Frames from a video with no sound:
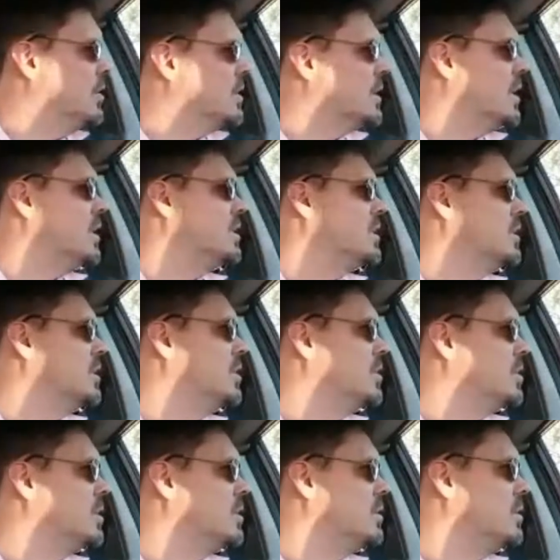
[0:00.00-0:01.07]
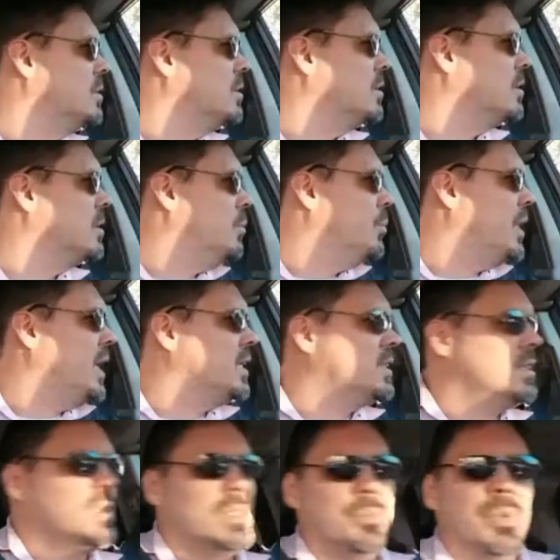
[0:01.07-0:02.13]
U.S. Constitution
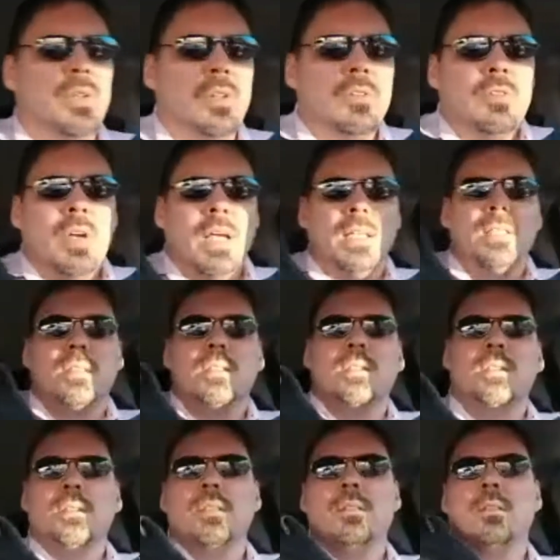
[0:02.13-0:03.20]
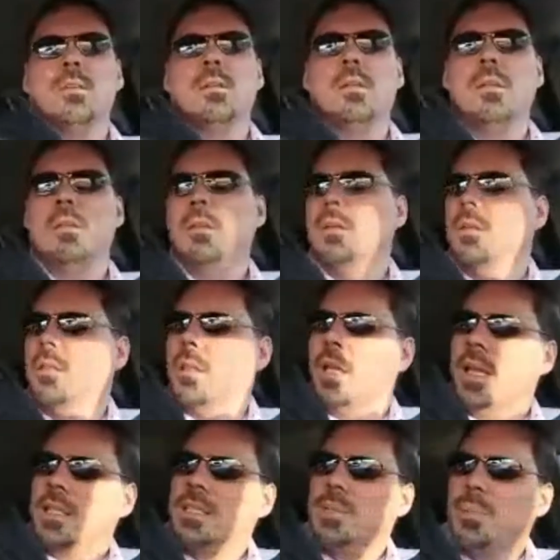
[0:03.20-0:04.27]
passes the Bill of Rights.
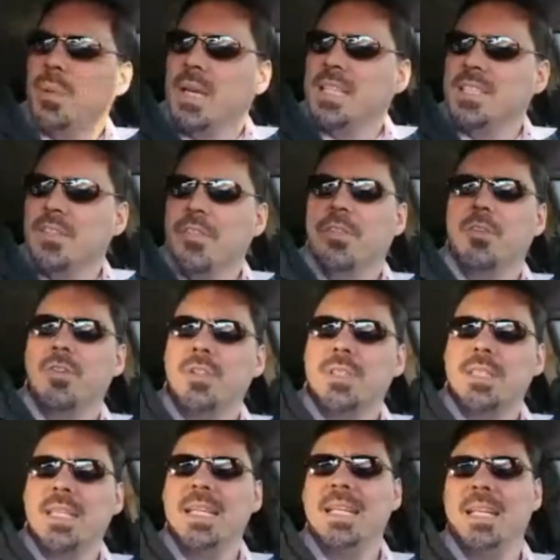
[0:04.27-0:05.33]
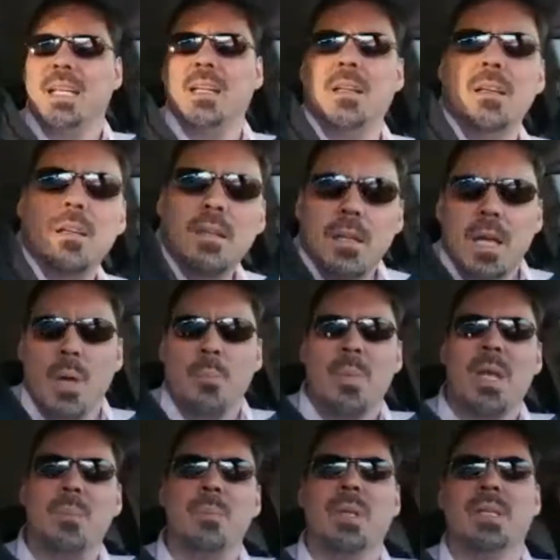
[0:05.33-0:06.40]
They actually passed 13
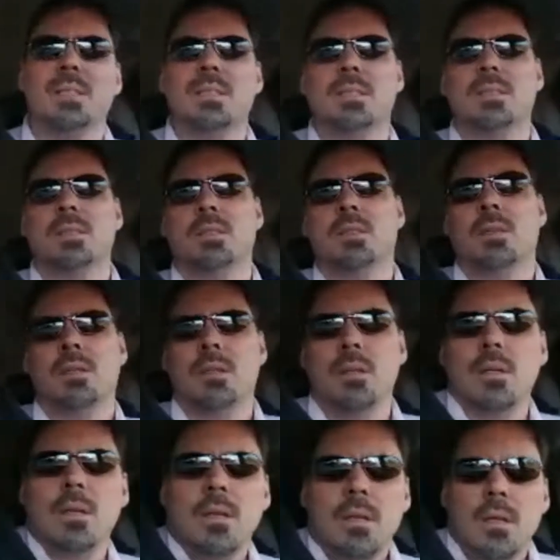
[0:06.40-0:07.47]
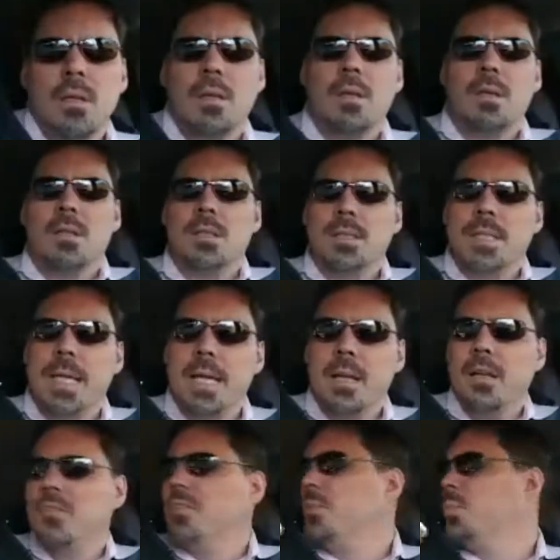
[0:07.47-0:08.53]
amendments.
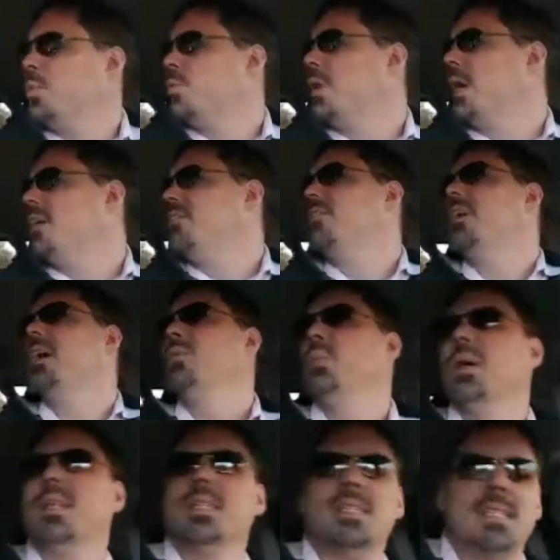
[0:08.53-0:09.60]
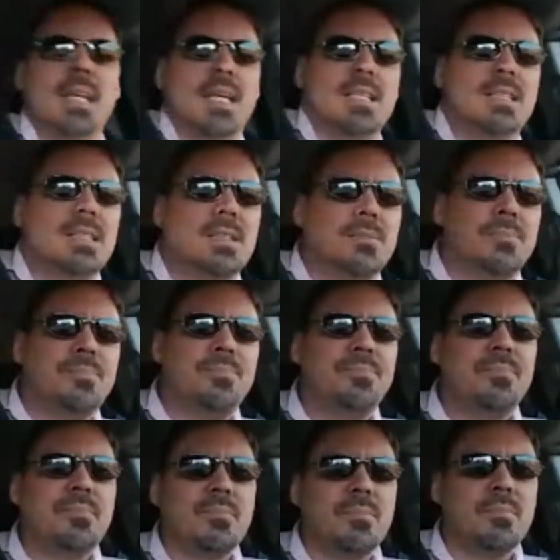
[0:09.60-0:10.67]
10 of them were ratified by the states.
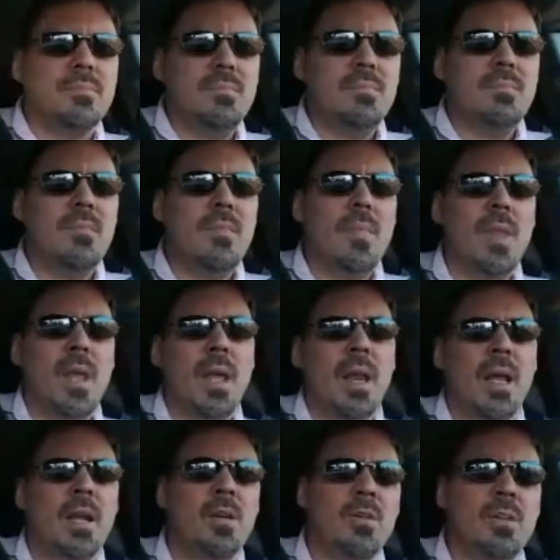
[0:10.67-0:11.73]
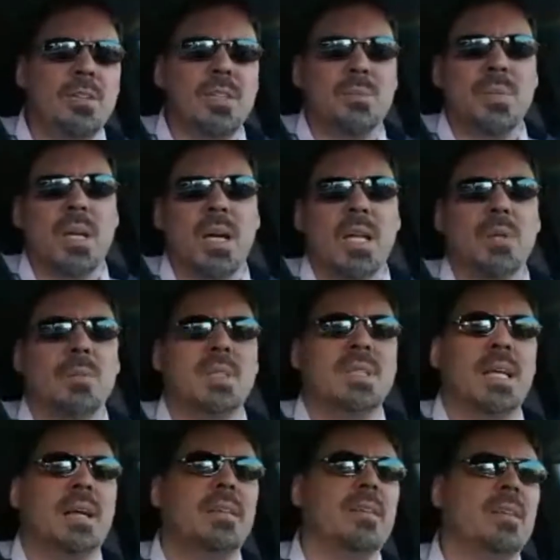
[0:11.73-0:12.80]
And I know there's some
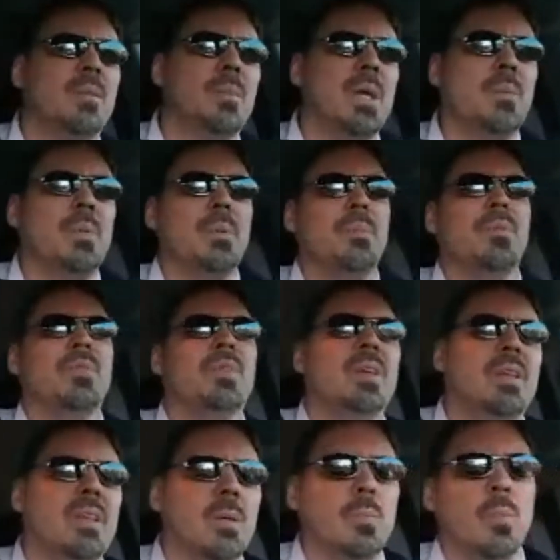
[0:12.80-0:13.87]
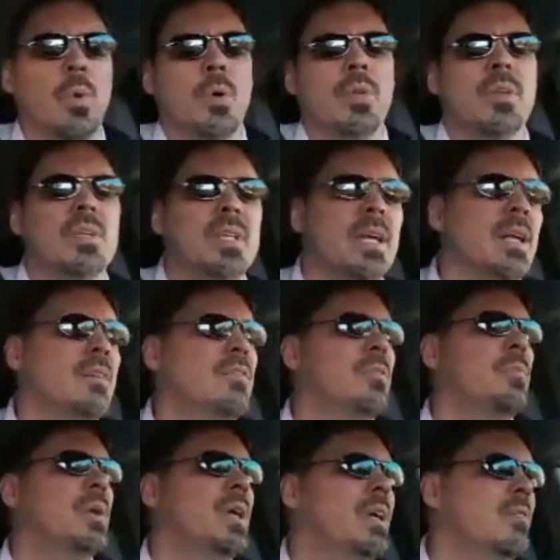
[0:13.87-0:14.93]
documents out there that make people think that more than 10 of
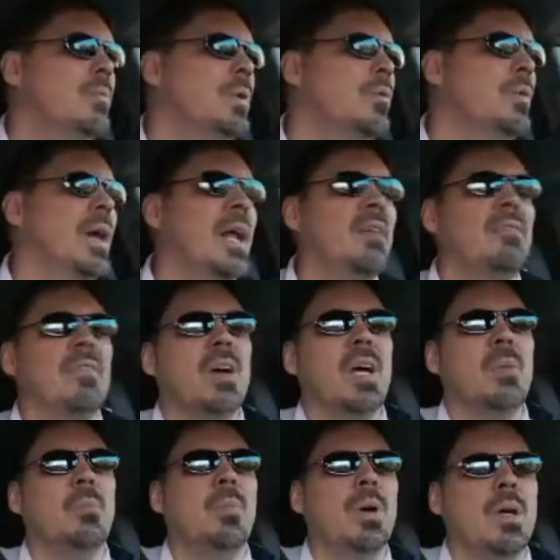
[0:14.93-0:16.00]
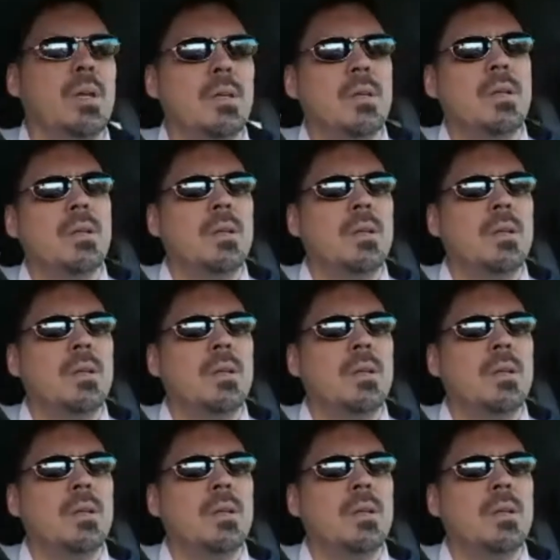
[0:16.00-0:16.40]
them may have been ratified, but